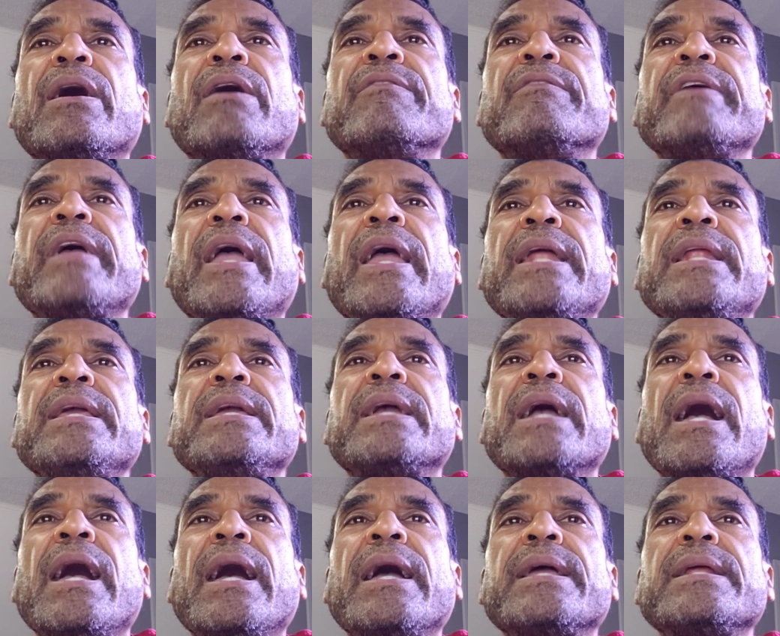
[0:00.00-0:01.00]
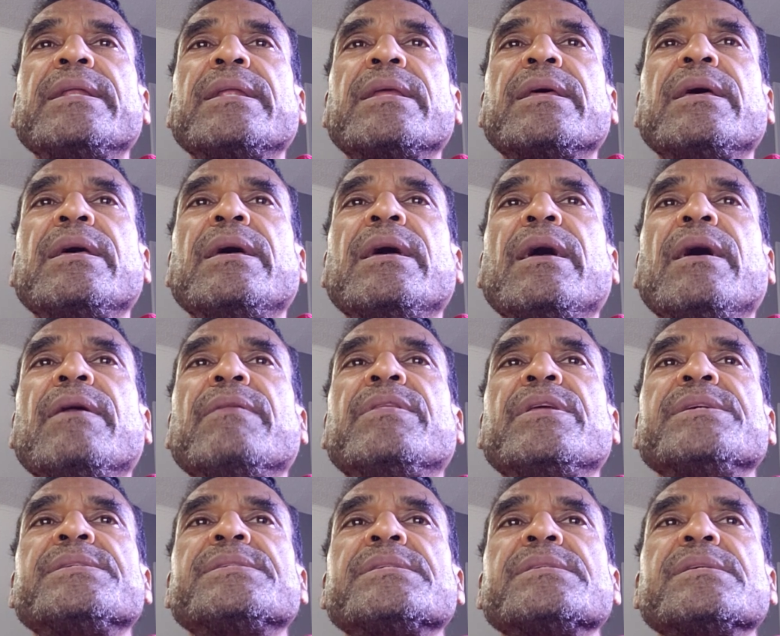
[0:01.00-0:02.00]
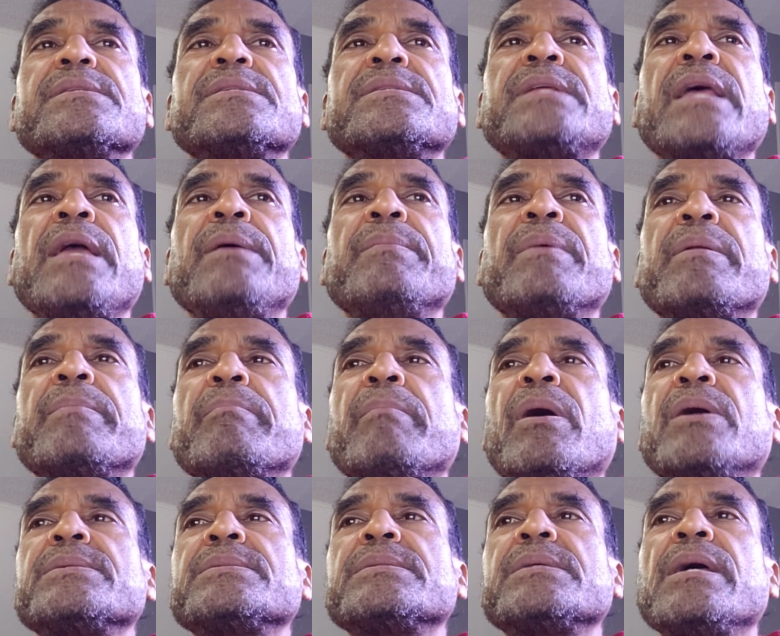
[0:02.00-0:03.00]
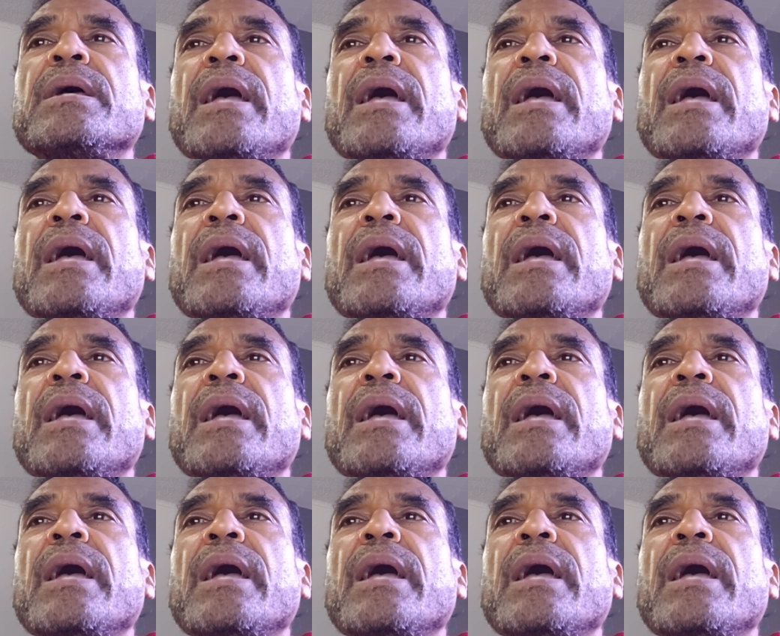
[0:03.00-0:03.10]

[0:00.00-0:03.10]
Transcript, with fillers: of any kind. This statement must